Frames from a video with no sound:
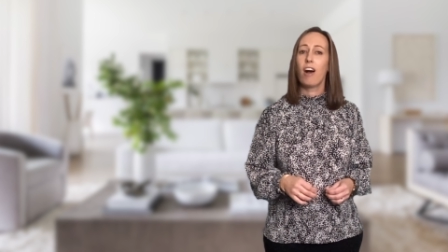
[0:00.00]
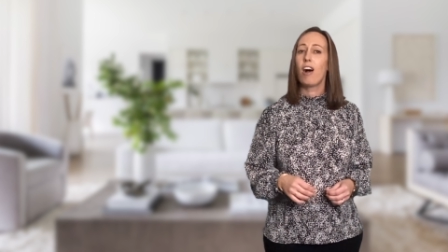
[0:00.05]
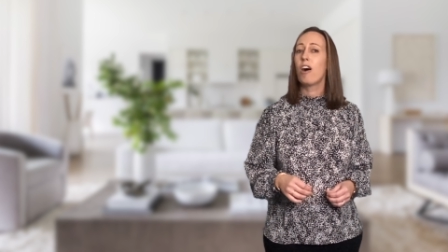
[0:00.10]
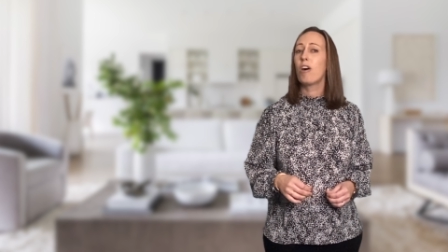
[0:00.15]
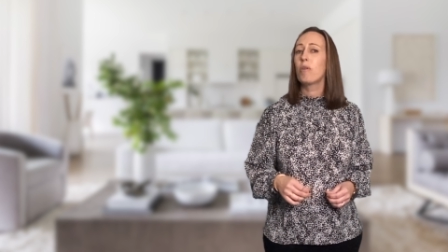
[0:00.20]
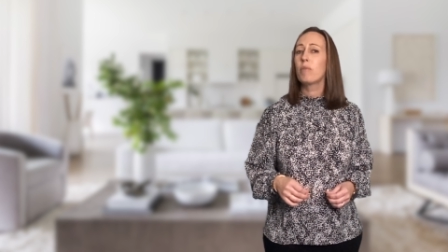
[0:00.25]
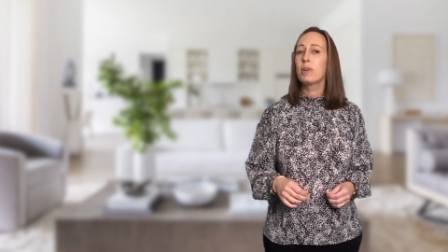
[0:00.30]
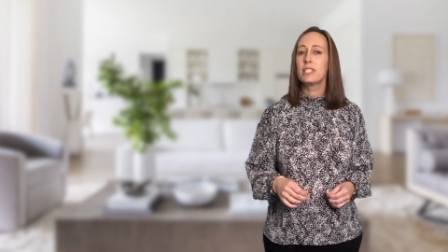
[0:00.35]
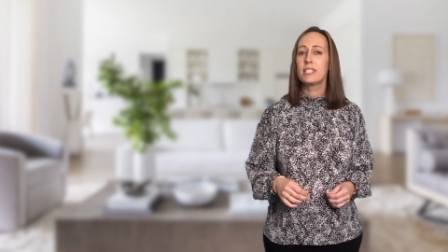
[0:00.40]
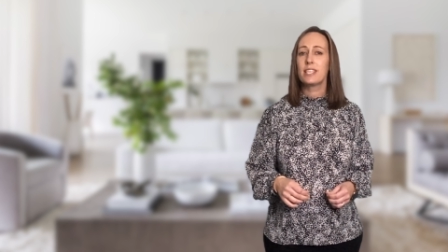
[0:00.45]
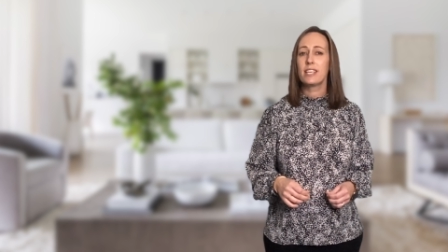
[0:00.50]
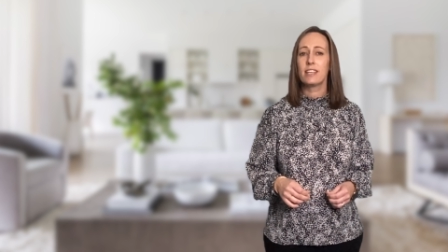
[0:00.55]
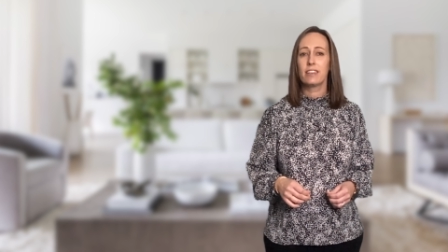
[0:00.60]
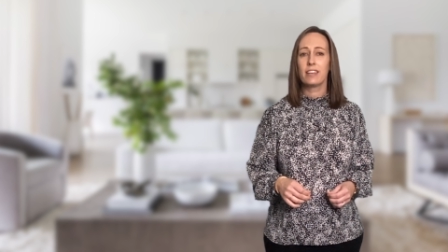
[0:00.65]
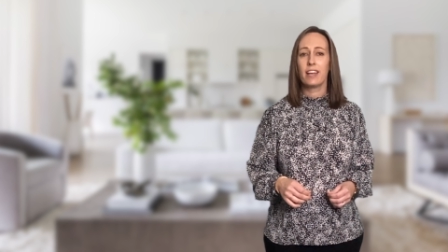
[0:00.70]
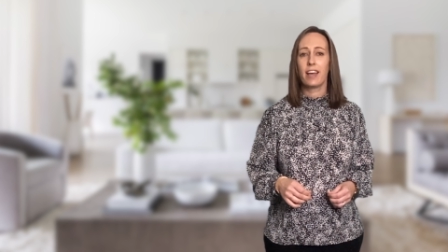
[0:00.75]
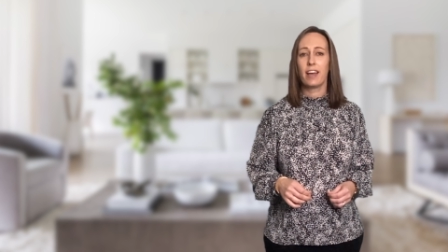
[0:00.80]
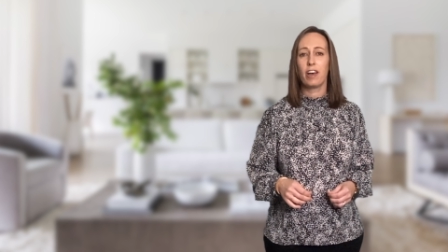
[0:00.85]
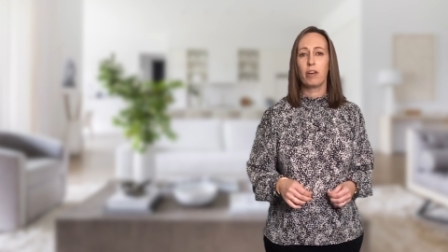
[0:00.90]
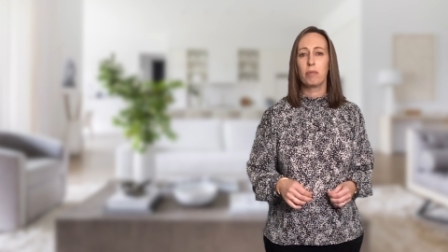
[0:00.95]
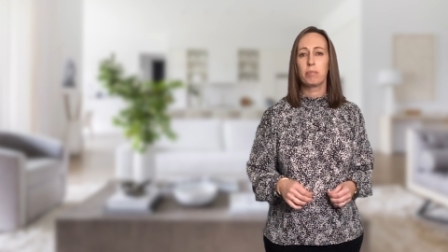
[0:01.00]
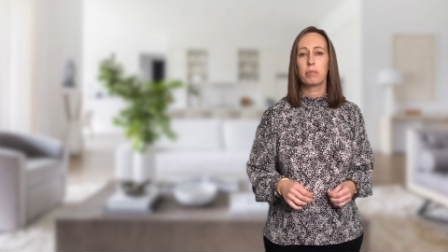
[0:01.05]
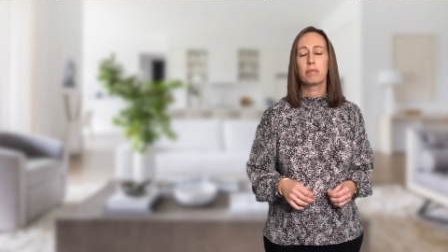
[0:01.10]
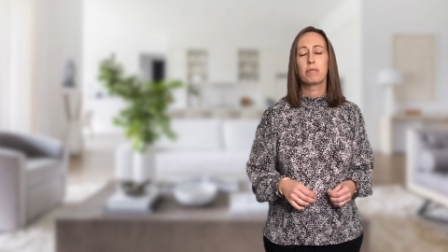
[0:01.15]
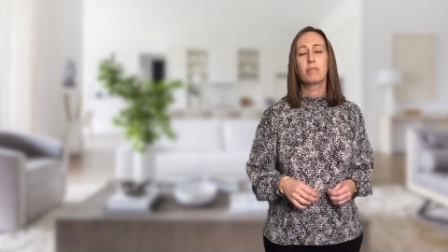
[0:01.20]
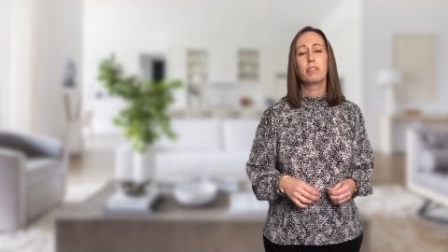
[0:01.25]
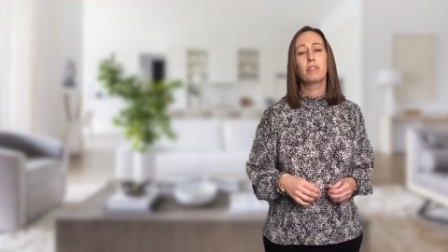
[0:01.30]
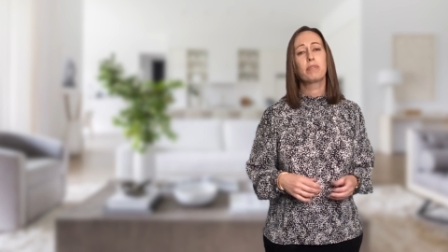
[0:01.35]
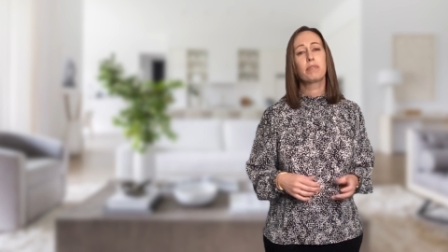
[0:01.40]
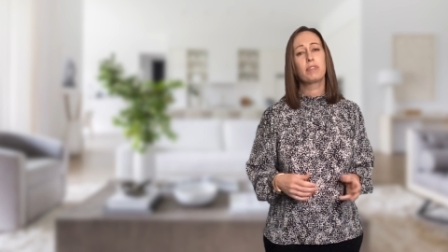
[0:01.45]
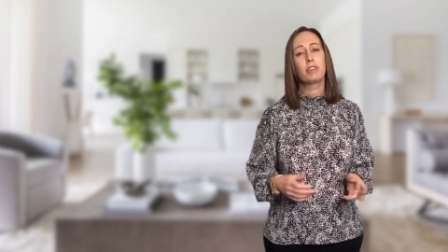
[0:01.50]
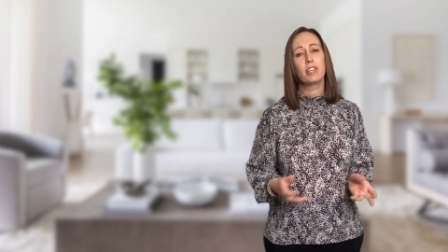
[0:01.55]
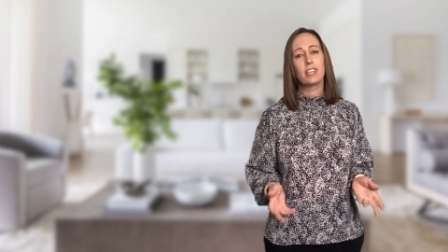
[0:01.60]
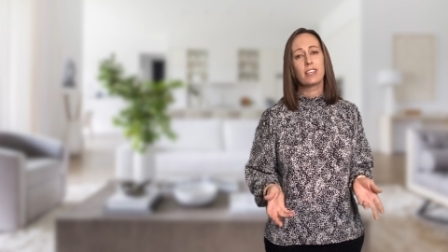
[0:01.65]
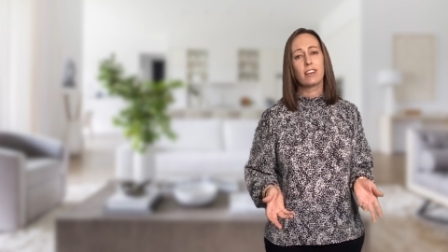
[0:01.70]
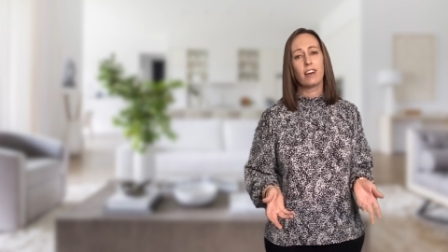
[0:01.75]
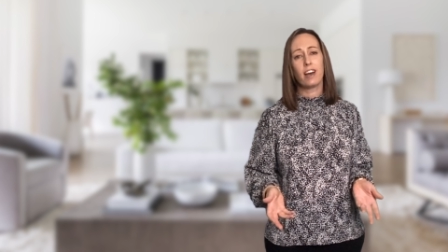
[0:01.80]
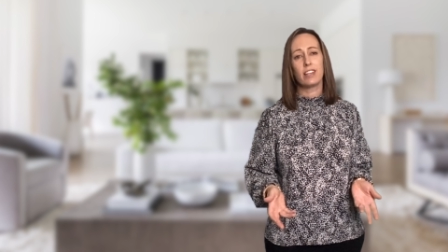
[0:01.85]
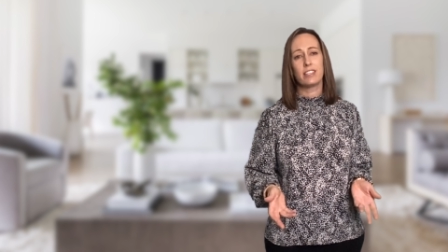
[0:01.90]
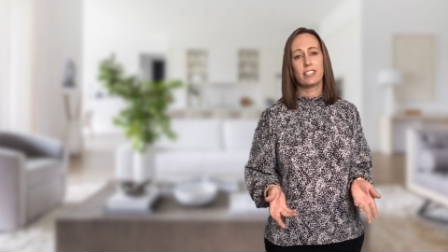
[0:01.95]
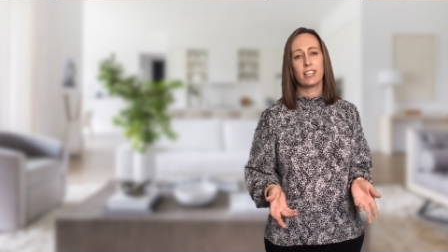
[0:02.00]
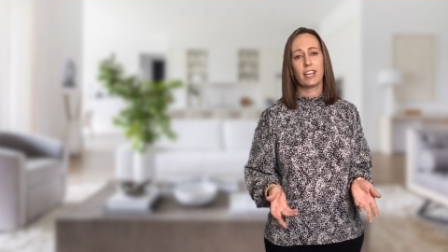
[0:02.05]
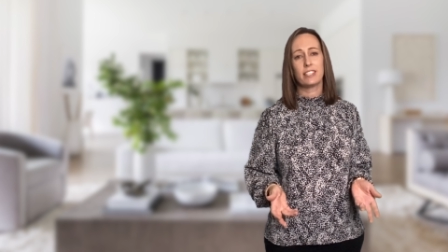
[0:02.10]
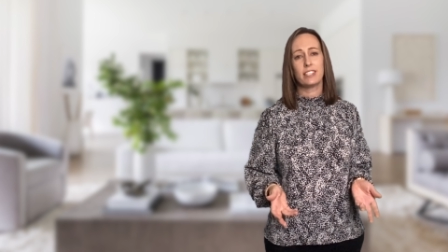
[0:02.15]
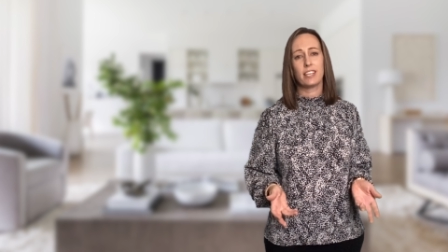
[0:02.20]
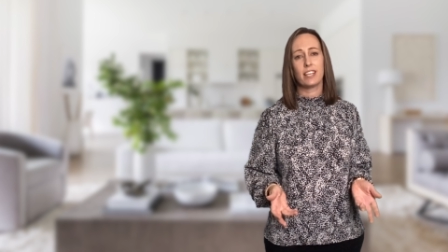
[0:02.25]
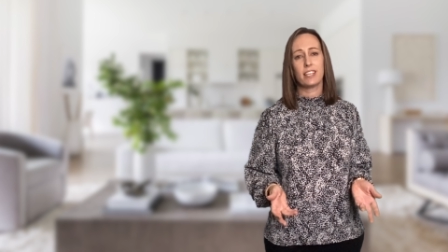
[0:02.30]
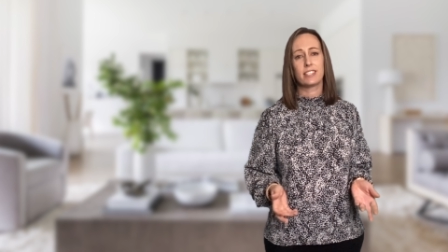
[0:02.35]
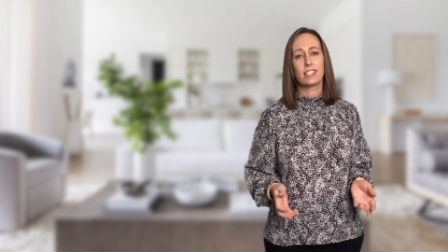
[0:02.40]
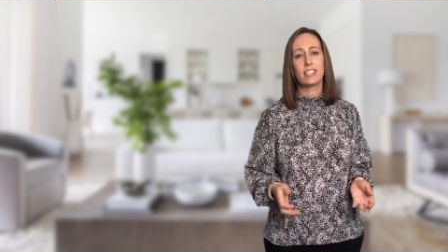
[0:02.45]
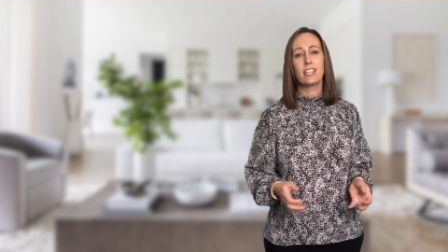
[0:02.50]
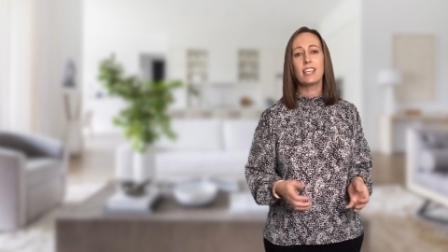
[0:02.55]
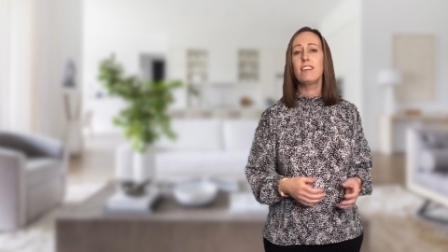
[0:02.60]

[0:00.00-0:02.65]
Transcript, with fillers: Always here to help, feel free to contact us